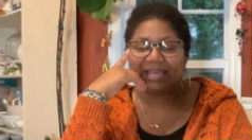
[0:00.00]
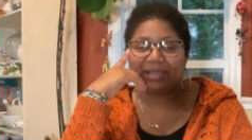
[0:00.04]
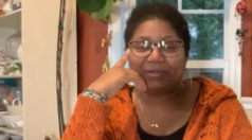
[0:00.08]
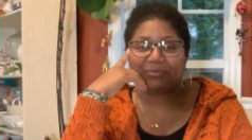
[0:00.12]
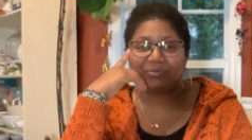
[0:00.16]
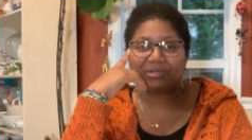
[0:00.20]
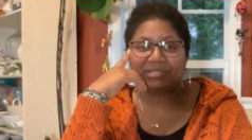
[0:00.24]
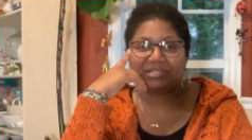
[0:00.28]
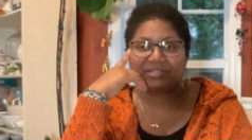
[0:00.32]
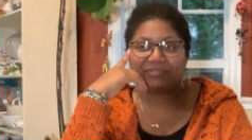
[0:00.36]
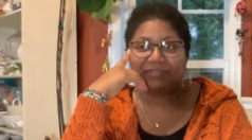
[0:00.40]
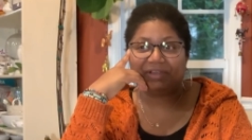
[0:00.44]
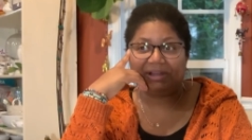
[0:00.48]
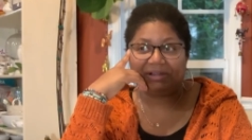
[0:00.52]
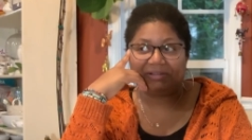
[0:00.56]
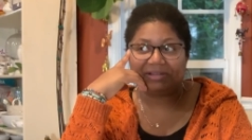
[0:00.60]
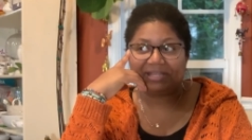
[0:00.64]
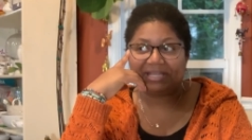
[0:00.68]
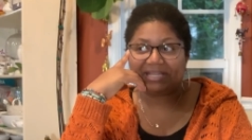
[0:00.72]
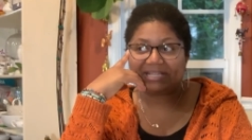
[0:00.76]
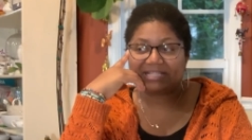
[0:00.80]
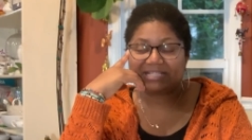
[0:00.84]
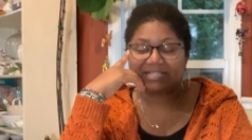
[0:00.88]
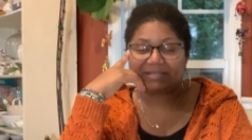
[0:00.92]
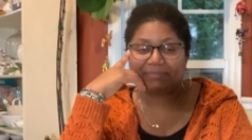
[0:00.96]
It was
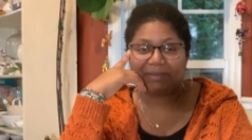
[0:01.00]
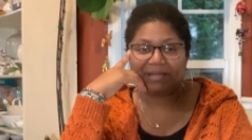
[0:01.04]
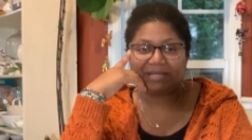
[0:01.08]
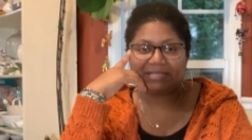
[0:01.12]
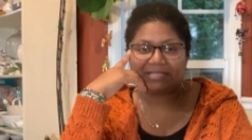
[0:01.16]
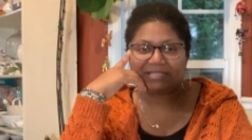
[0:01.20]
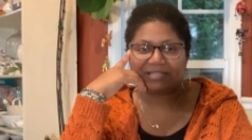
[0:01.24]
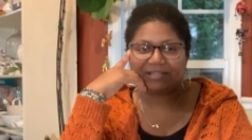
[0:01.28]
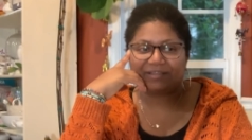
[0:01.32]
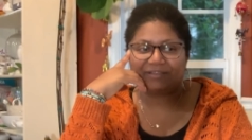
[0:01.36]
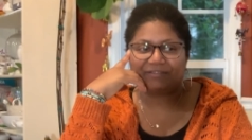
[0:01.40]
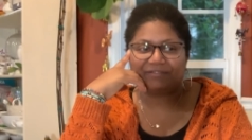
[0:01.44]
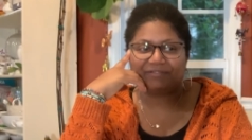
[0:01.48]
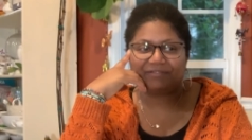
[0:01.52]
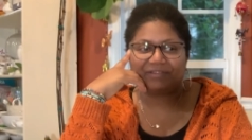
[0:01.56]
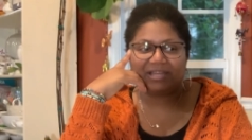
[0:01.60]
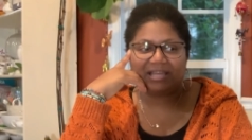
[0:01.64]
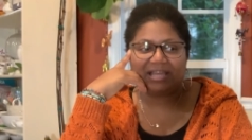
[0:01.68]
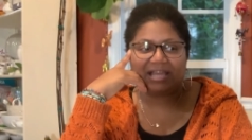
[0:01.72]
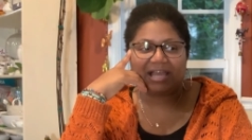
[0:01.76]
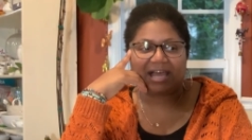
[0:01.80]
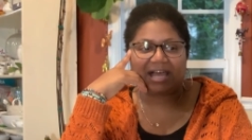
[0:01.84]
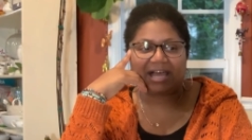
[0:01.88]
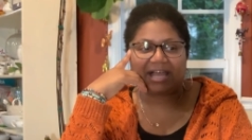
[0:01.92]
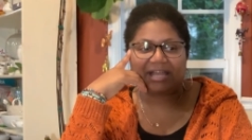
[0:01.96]
very expensive.
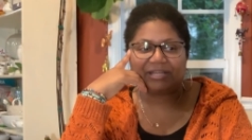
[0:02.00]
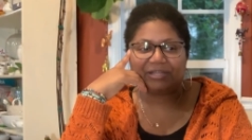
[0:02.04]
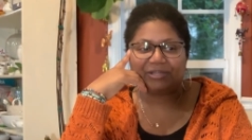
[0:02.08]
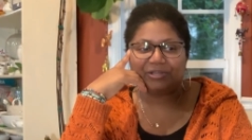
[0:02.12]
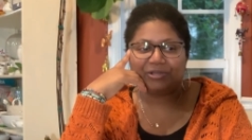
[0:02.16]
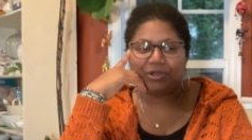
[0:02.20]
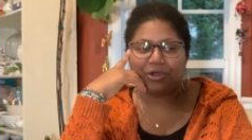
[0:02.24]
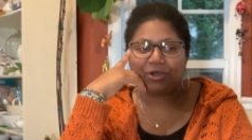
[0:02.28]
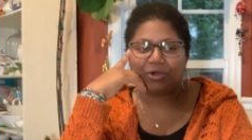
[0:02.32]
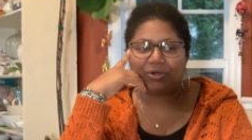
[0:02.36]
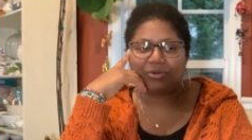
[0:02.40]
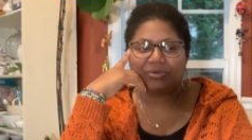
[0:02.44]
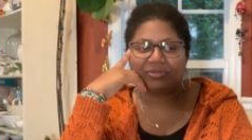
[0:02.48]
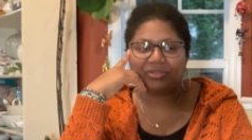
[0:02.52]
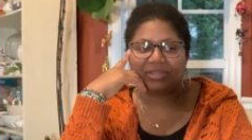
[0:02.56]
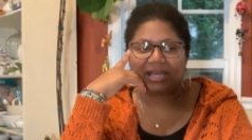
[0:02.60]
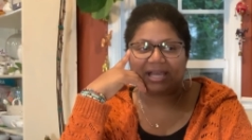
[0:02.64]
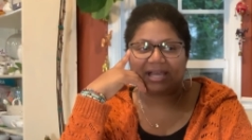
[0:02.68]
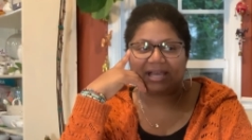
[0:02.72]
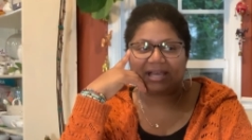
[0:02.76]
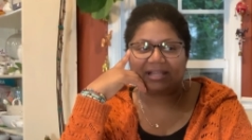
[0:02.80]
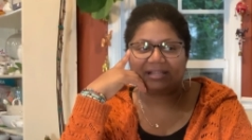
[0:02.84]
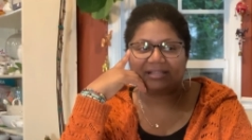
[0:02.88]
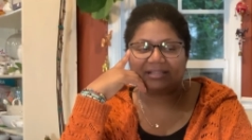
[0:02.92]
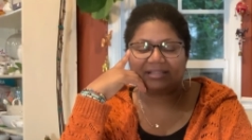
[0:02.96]
I know
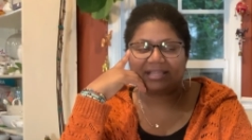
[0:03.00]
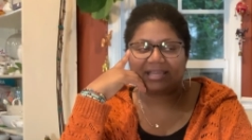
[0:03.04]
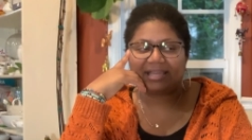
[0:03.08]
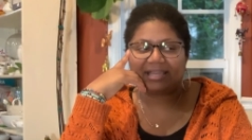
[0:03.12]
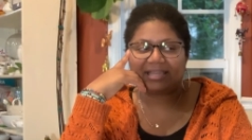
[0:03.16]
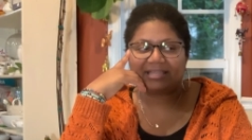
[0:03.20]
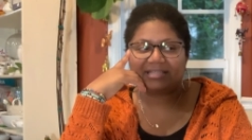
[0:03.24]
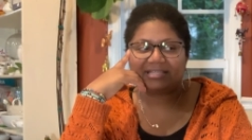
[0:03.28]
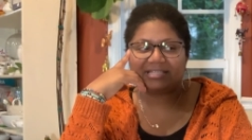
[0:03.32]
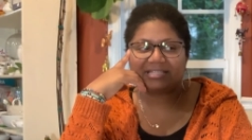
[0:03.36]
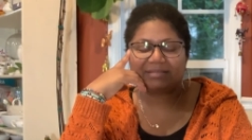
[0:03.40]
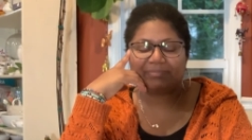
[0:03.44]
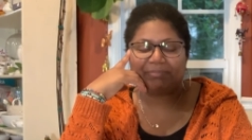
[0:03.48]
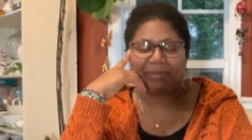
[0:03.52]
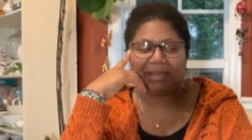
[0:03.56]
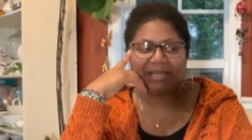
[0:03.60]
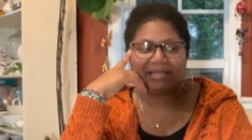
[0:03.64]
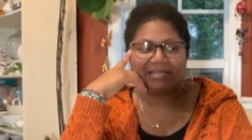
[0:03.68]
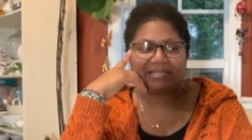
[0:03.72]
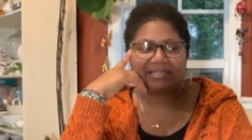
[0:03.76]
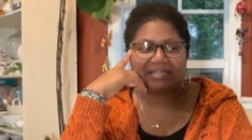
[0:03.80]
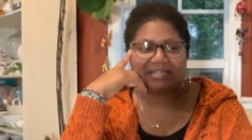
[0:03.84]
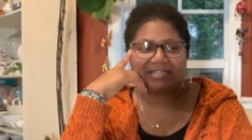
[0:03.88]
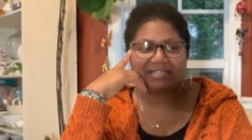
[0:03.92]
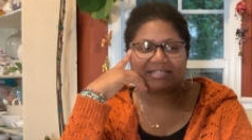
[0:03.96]
that they
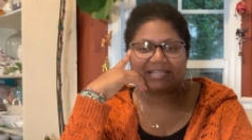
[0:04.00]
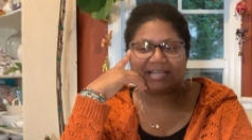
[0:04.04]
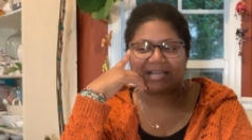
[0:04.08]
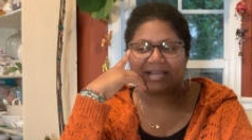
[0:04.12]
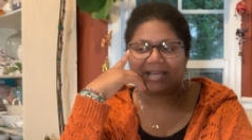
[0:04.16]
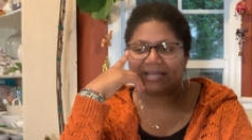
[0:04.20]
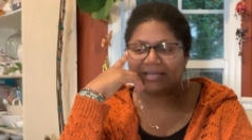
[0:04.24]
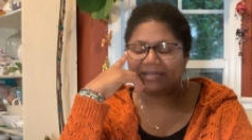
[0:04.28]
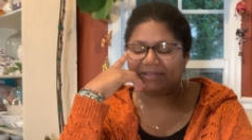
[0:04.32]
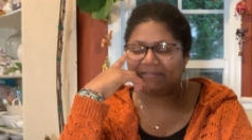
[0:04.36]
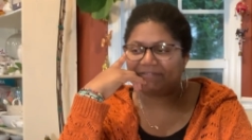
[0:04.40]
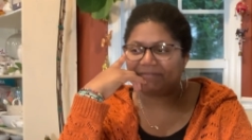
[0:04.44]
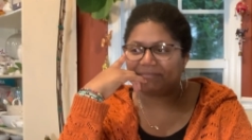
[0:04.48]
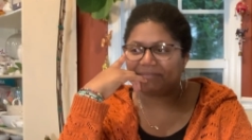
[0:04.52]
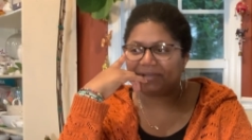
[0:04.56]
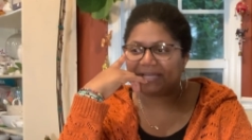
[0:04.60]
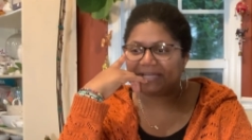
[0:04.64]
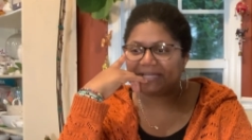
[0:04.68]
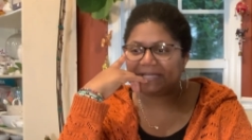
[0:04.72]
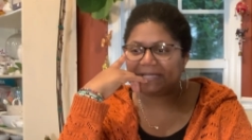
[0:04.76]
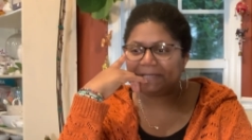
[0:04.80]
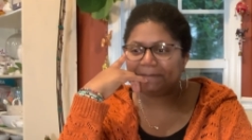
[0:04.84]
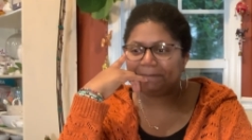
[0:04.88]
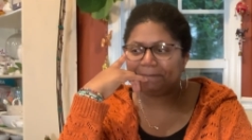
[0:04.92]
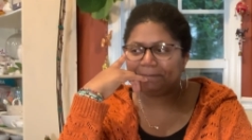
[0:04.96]
spent a ton of
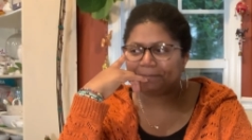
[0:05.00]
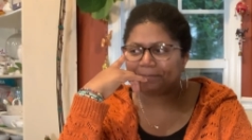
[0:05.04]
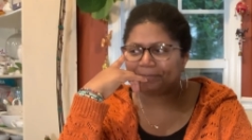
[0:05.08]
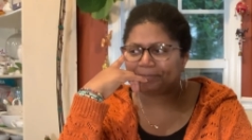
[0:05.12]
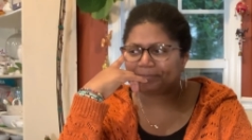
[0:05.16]
money.